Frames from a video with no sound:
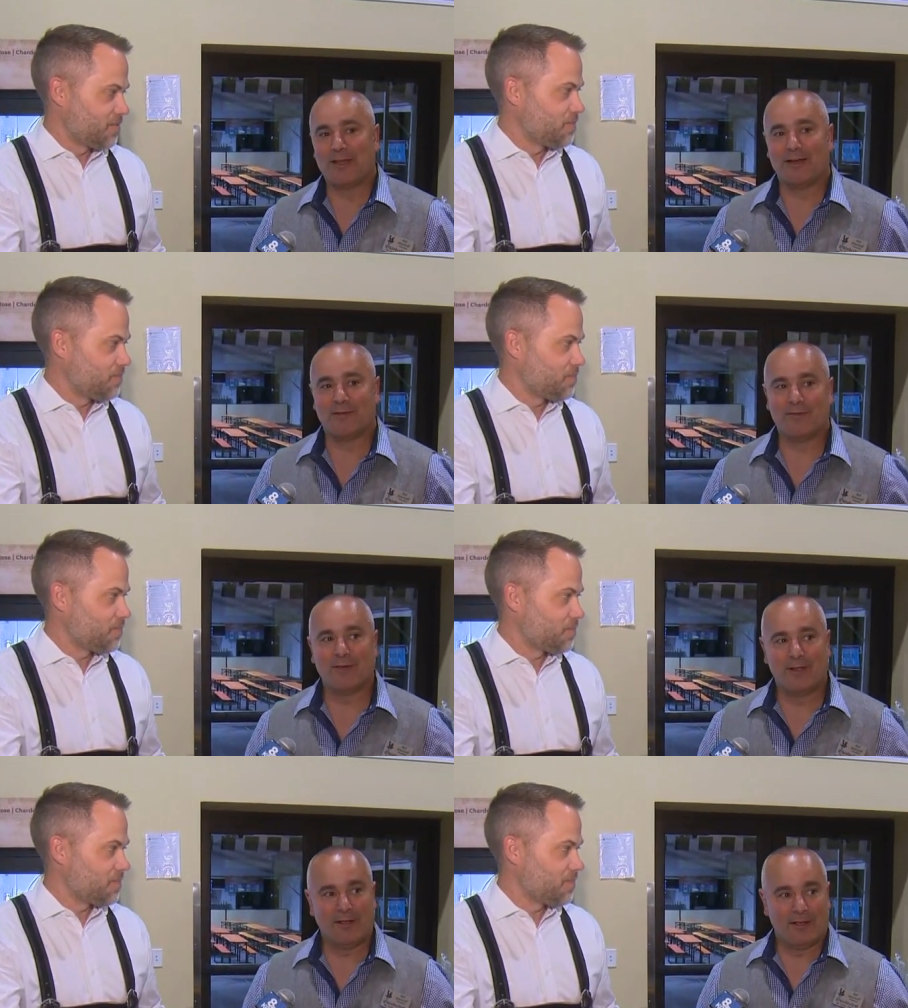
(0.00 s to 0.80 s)
Speaker 1: We
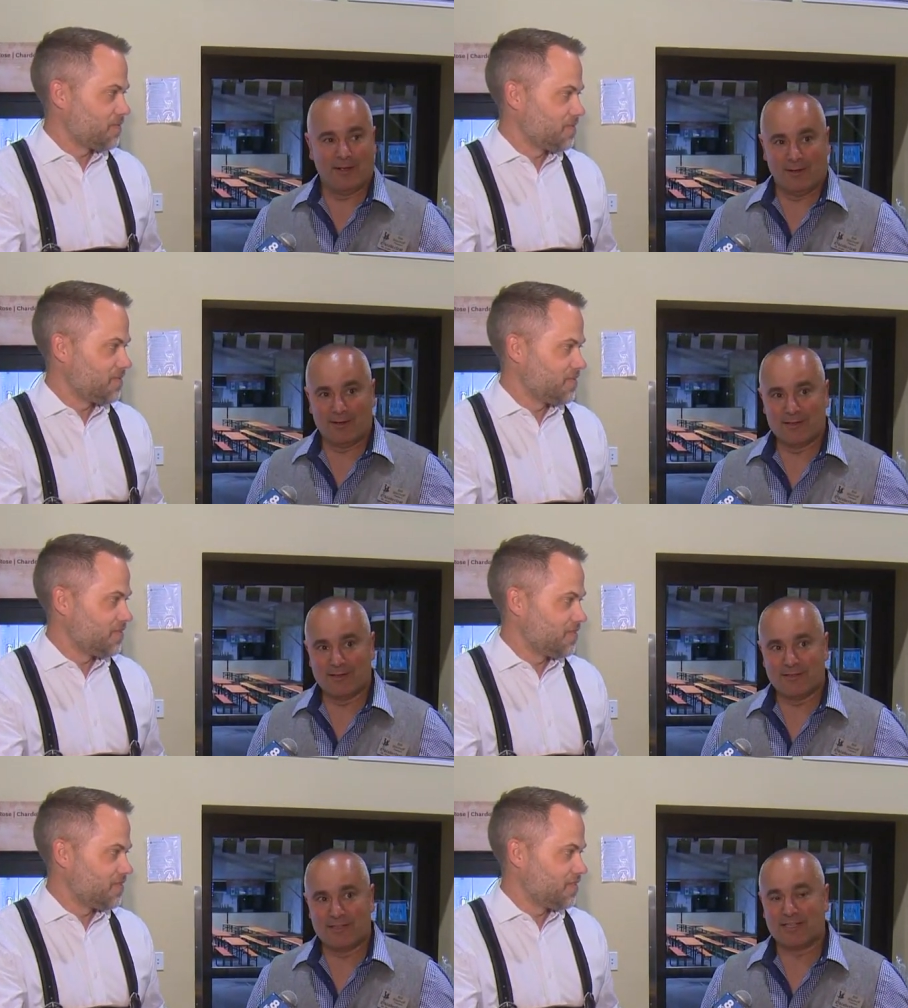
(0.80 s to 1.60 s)
have
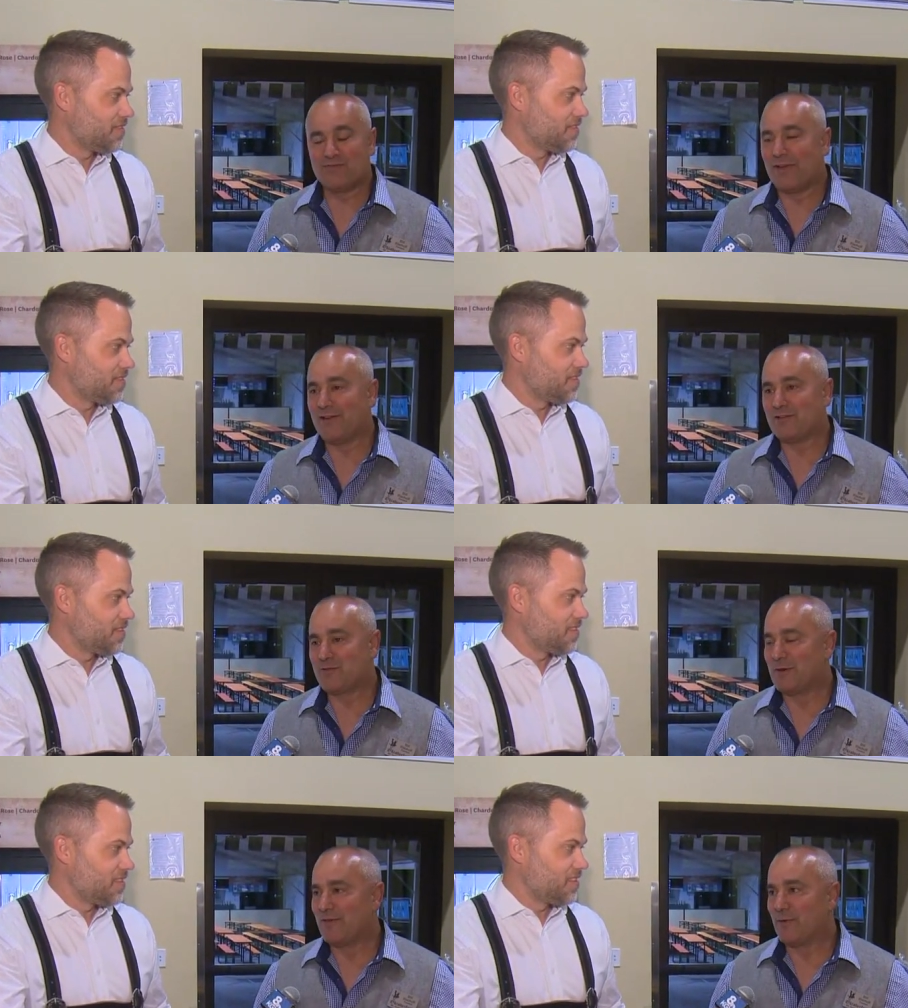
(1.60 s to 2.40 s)
six
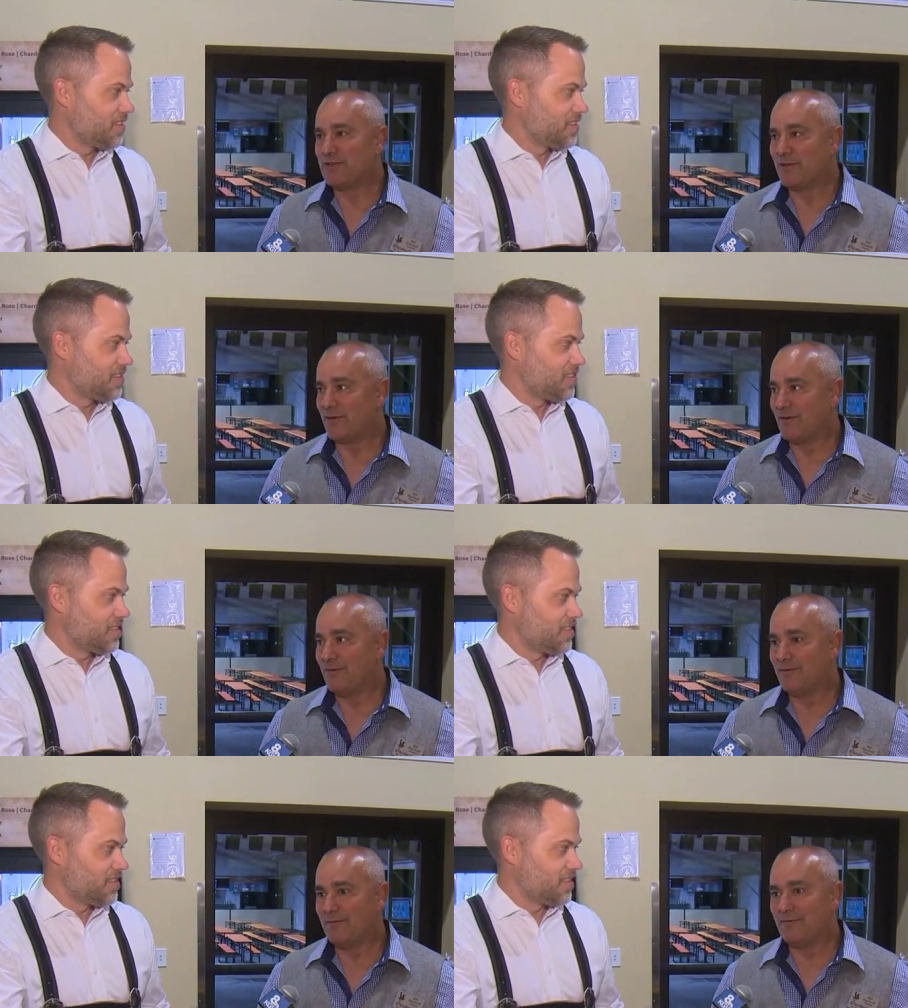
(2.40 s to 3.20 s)
venues, three of which are
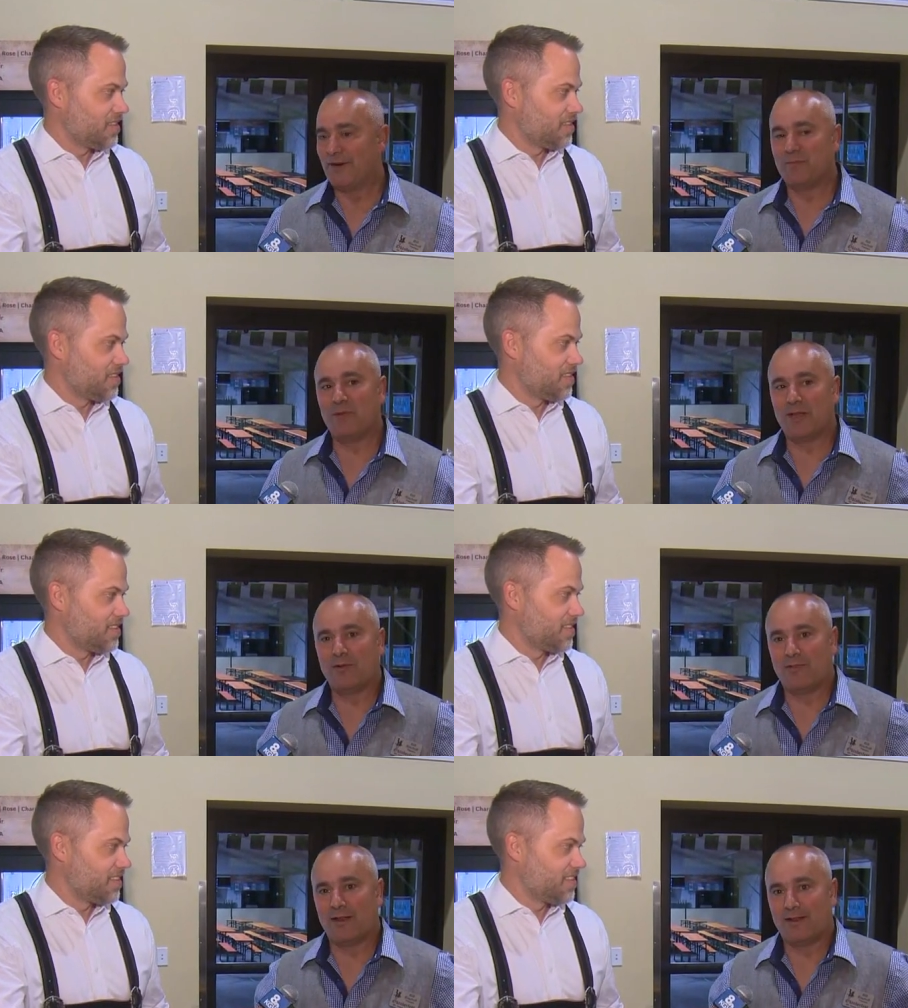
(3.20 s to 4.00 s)
very
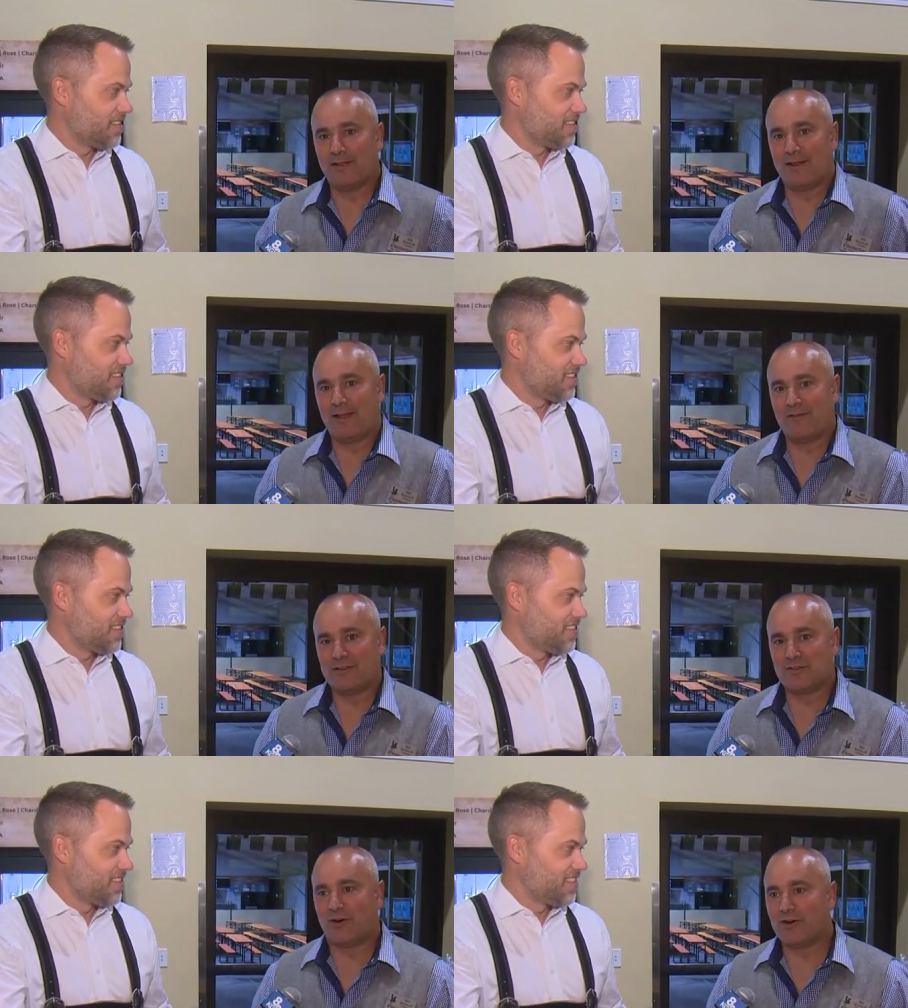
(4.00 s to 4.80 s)
big that, that have
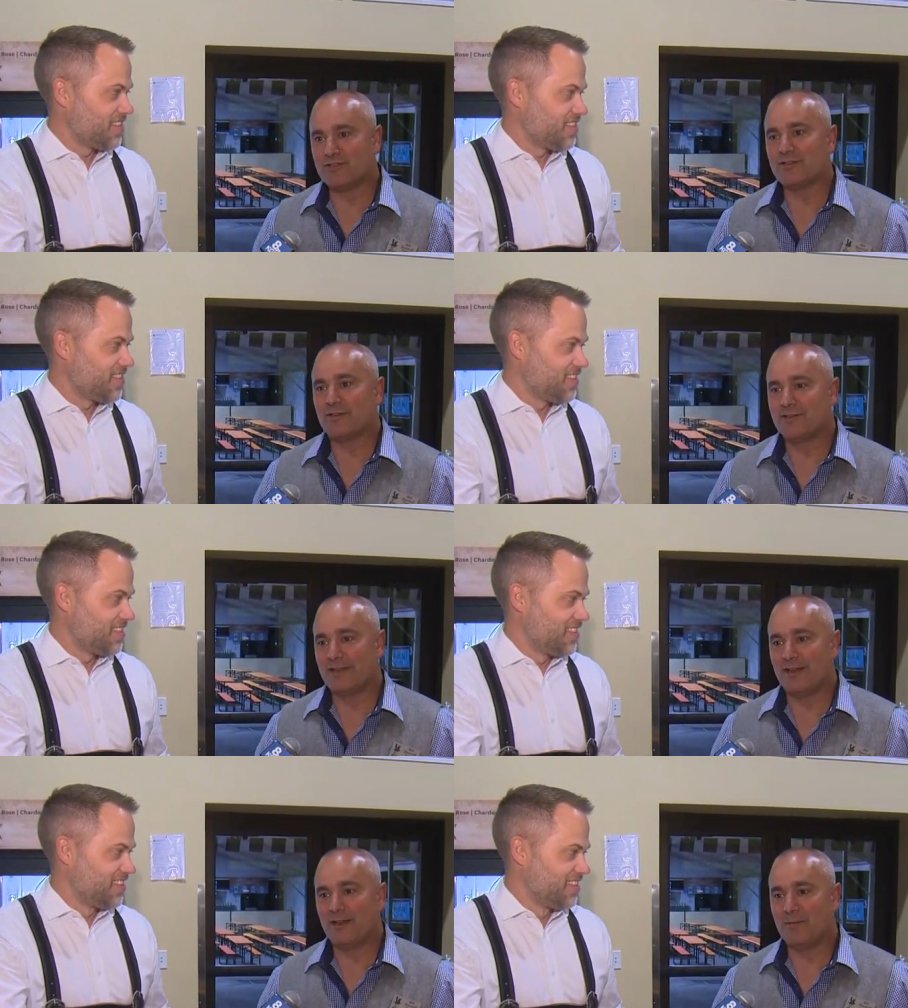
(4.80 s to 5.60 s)
a charge
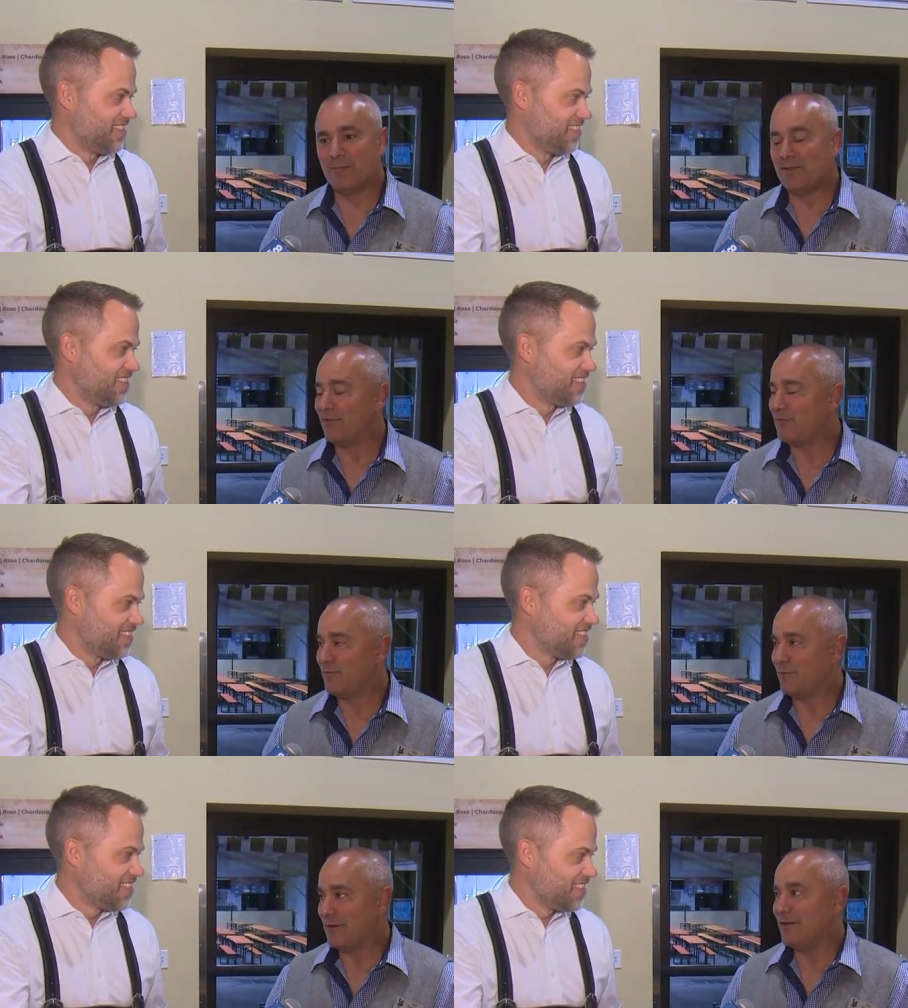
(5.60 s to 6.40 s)
to get in, but the
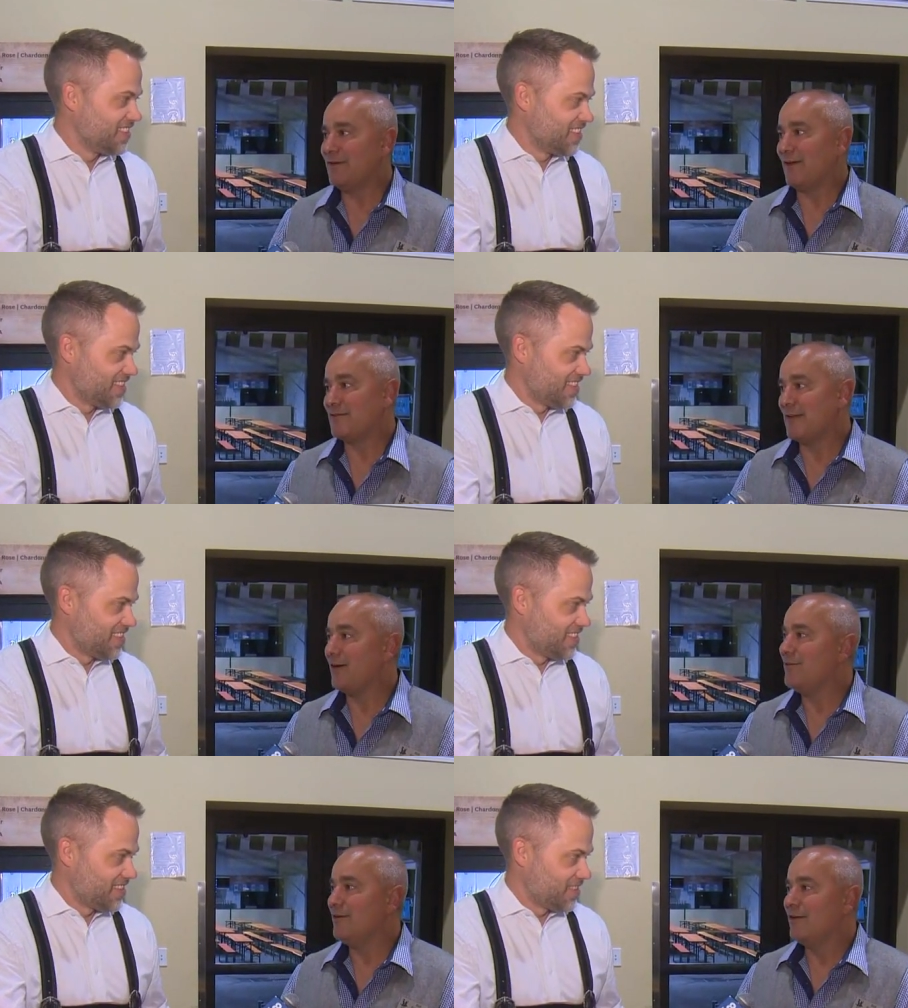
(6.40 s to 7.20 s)
three
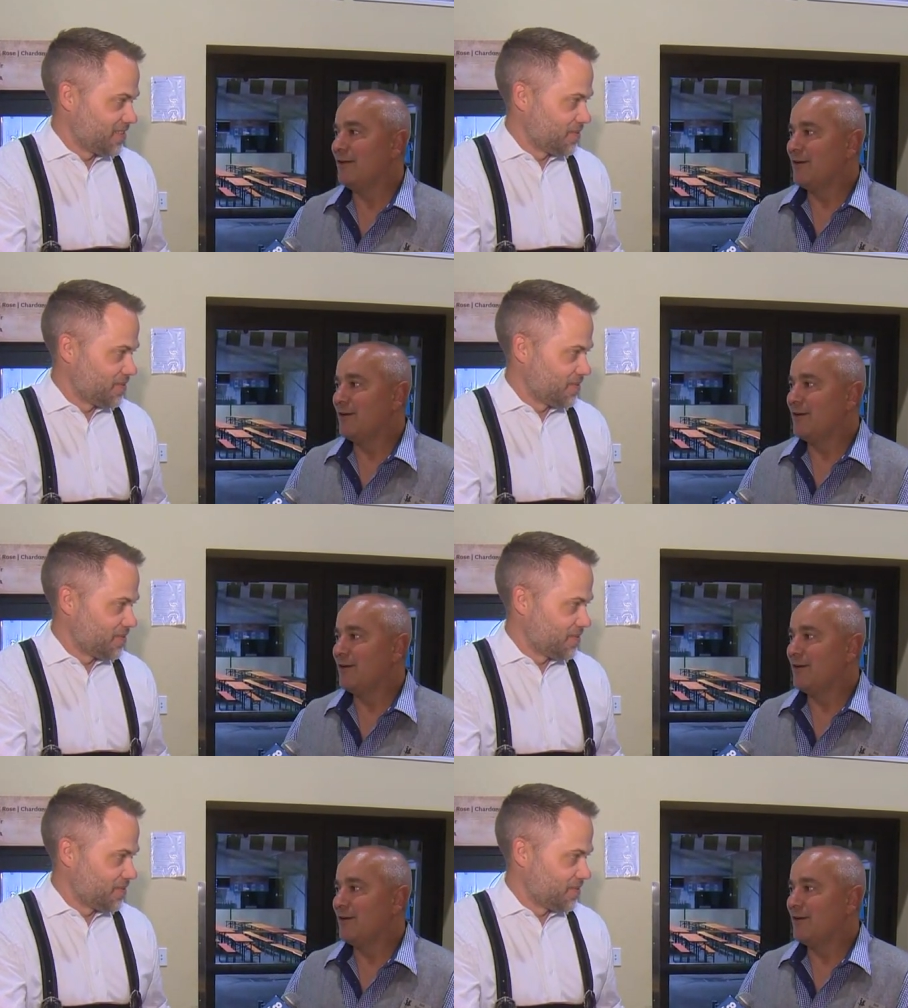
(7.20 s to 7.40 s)
downtown